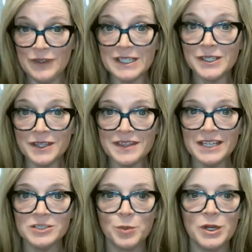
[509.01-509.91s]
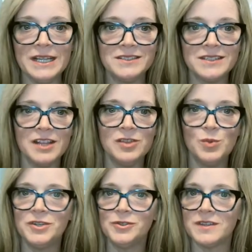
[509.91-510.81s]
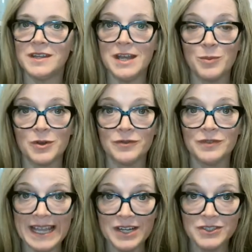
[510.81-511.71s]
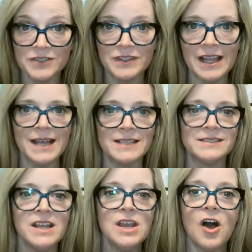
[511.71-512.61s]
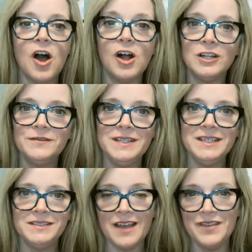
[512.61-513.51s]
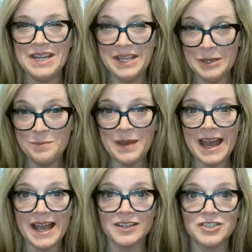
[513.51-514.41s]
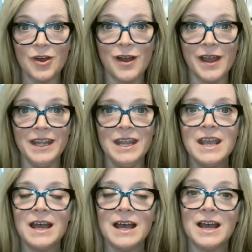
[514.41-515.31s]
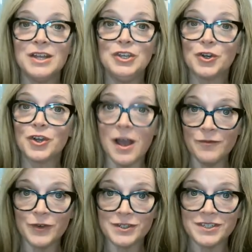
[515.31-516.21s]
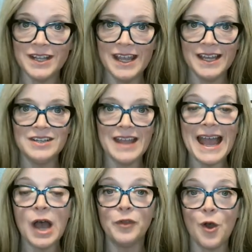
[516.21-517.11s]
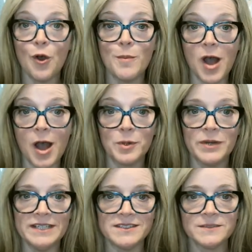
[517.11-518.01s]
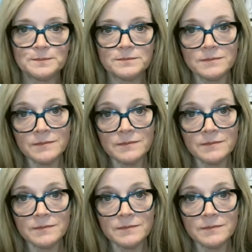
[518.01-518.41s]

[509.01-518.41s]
fill that is put inside the windows, the number of layers of glass. All of these have an impact on your comfort and how the home operates.